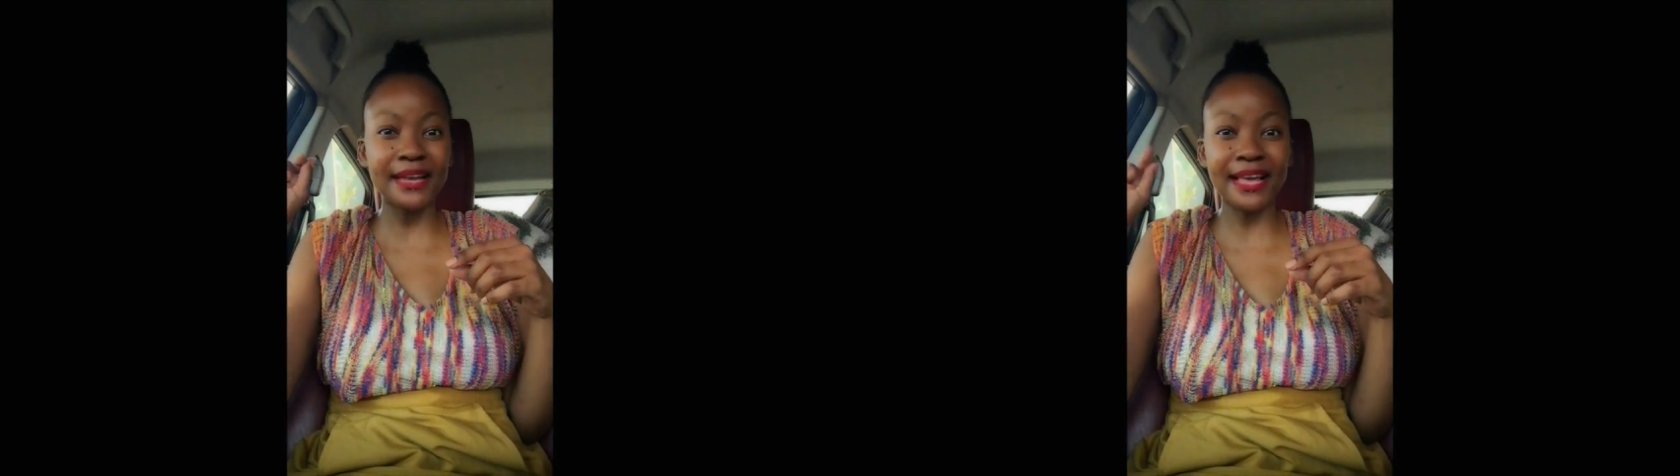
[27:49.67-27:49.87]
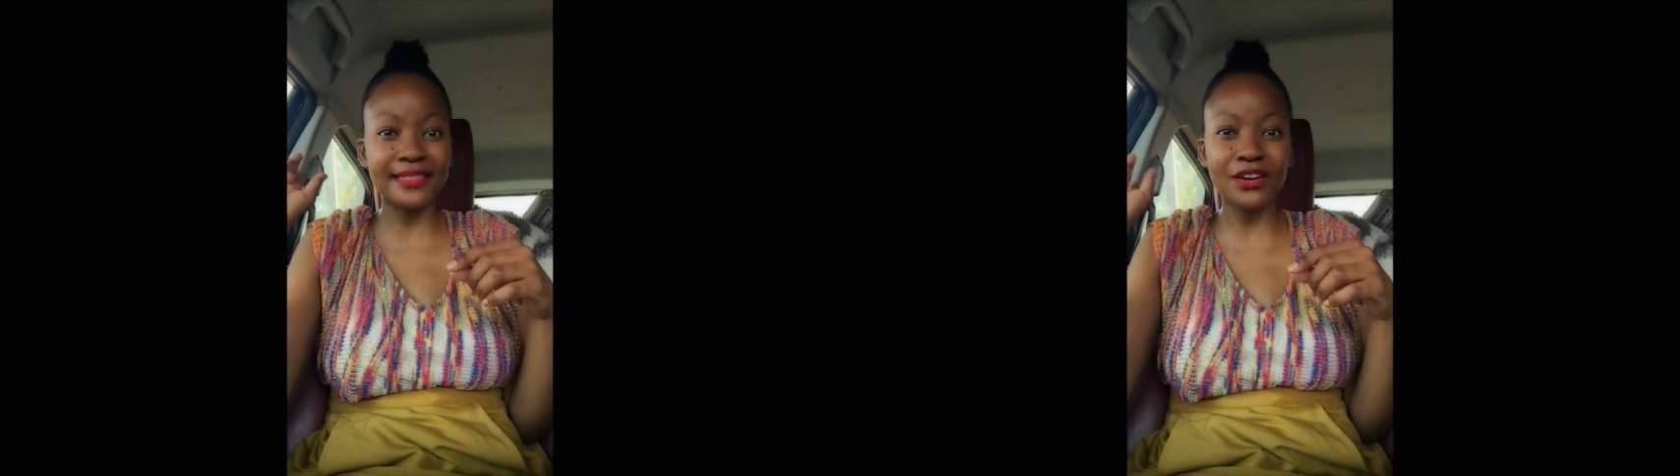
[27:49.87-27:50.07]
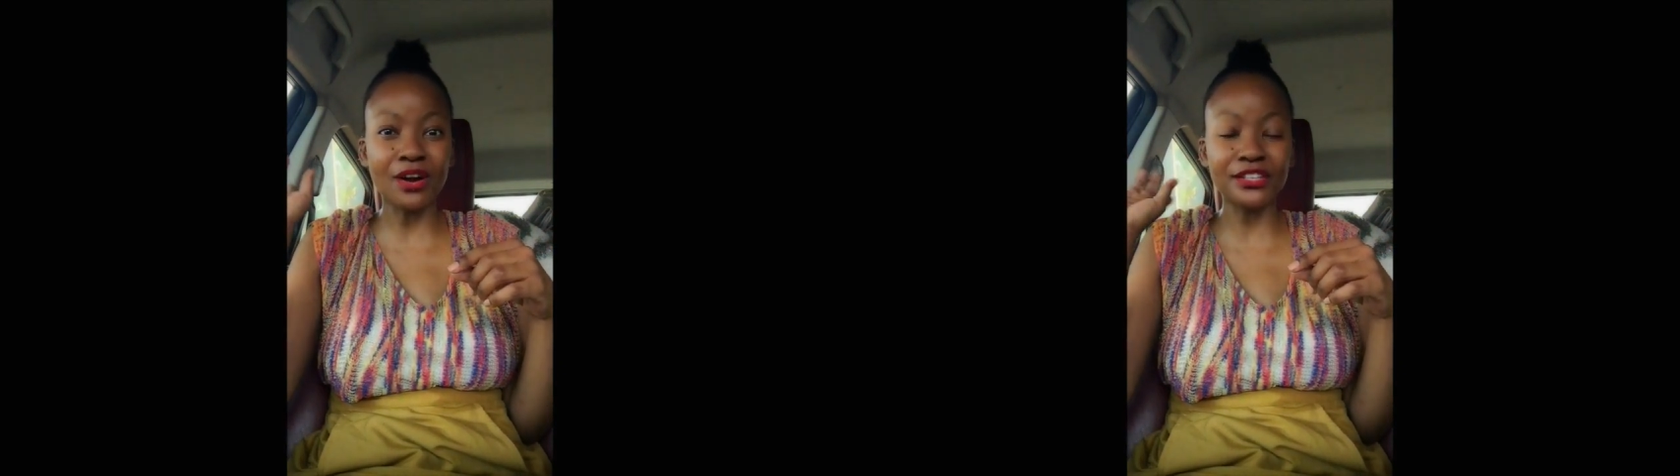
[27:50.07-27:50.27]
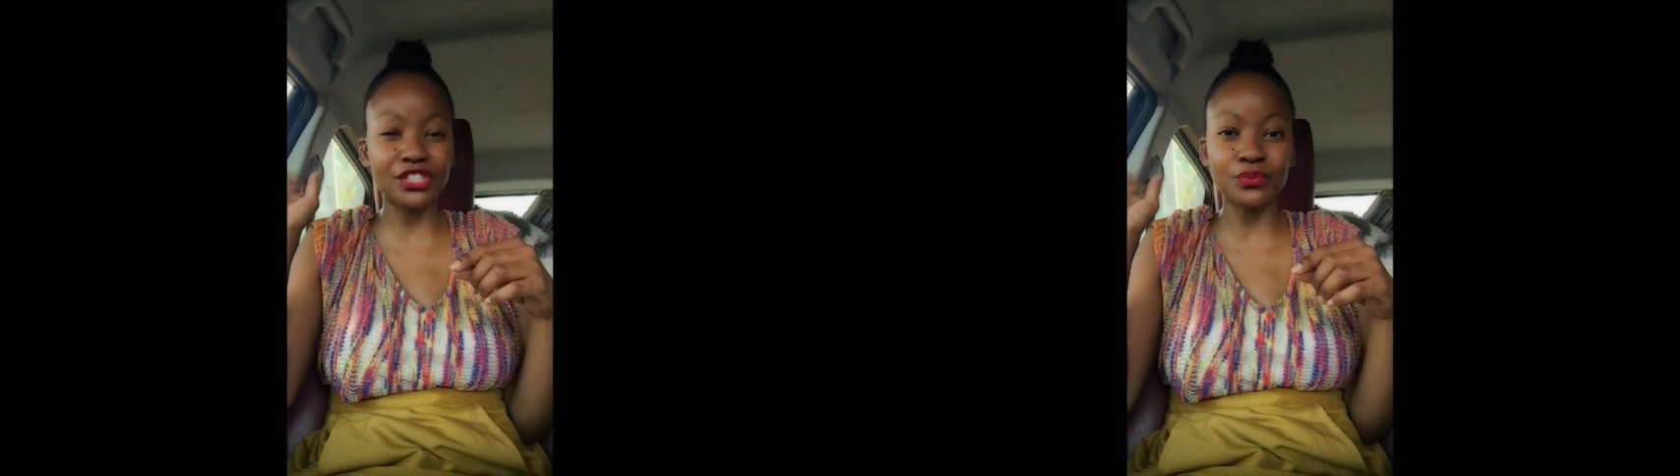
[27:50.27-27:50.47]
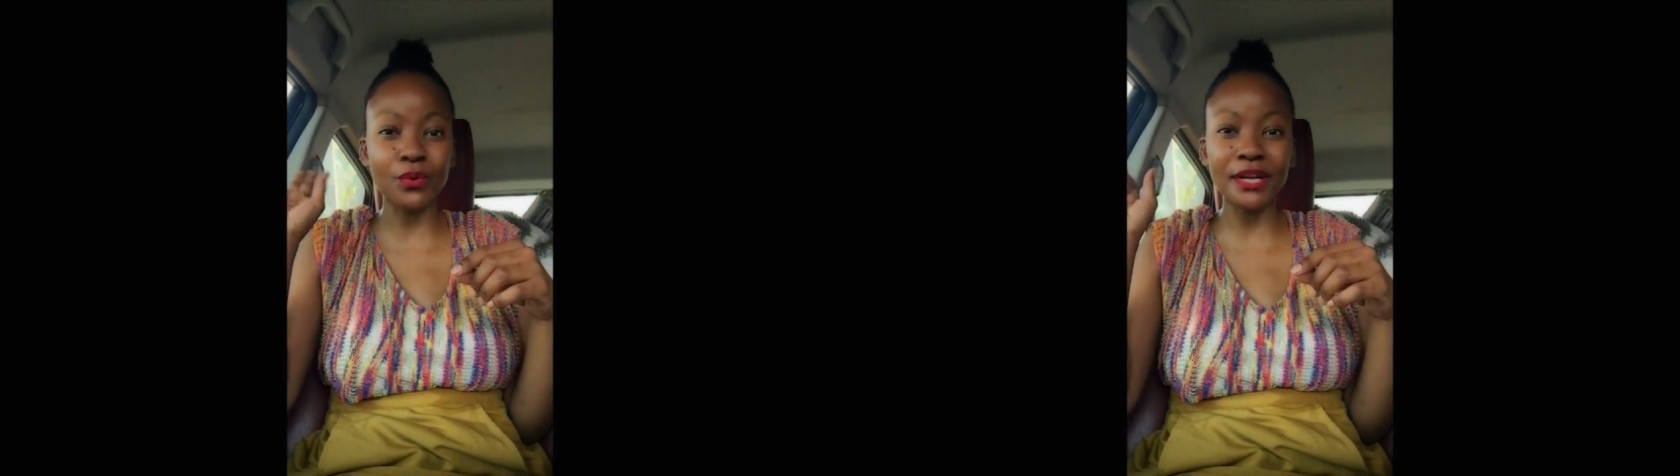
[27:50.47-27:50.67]
And I think God is
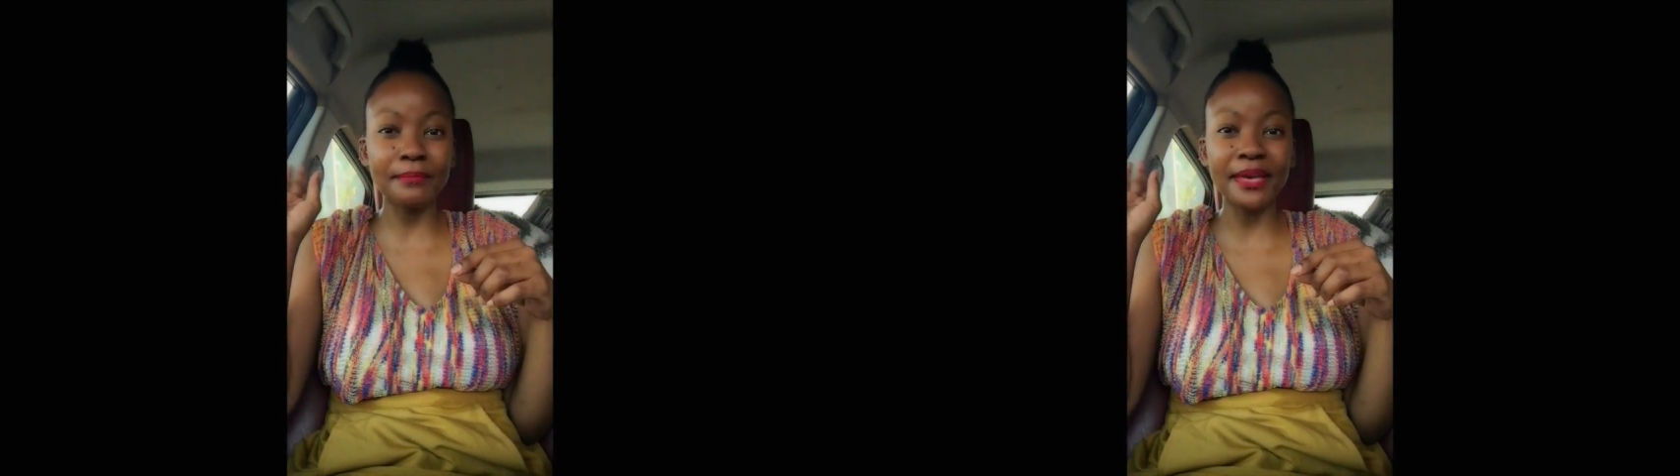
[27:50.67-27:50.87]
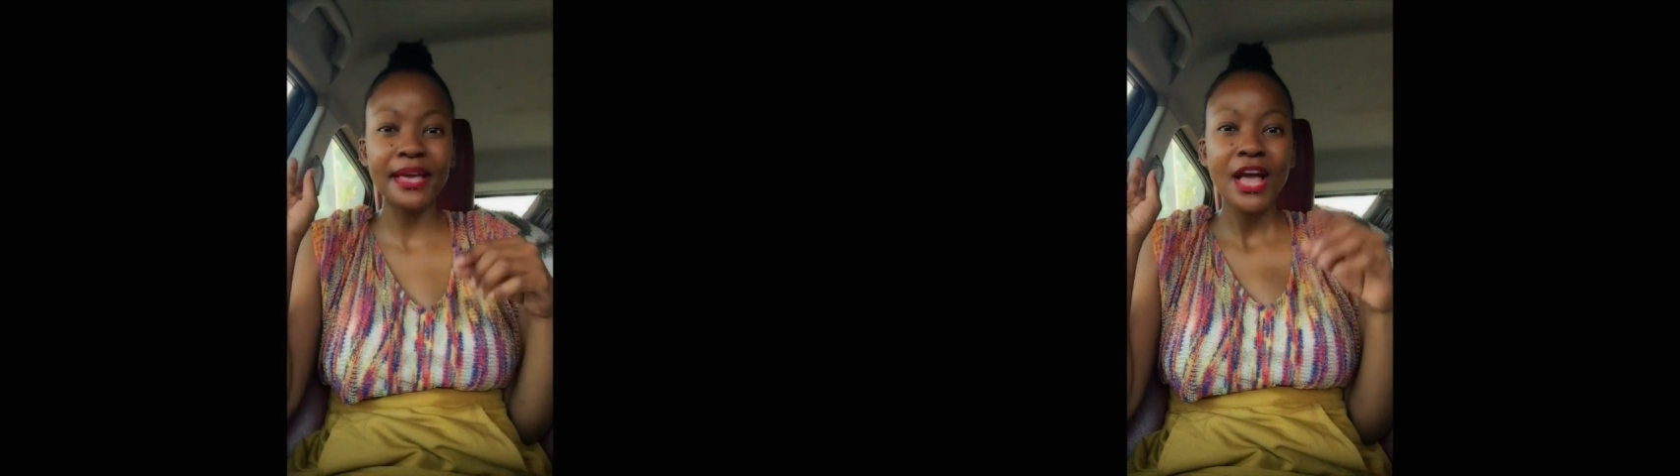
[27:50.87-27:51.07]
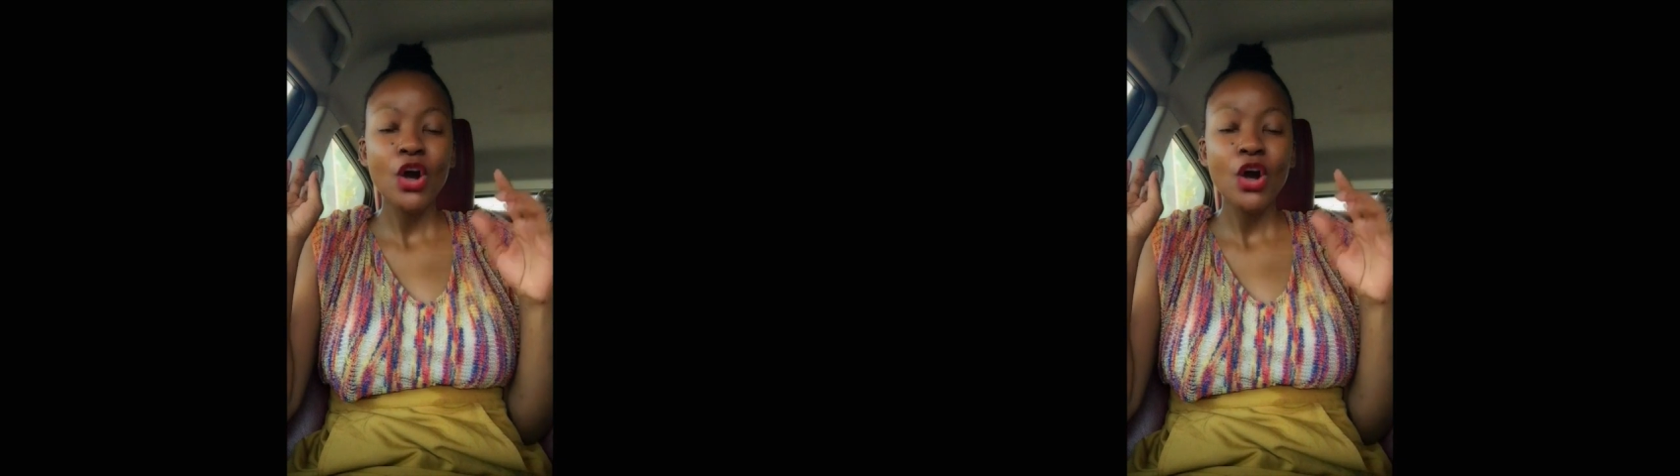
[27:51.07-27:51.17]
just warning me,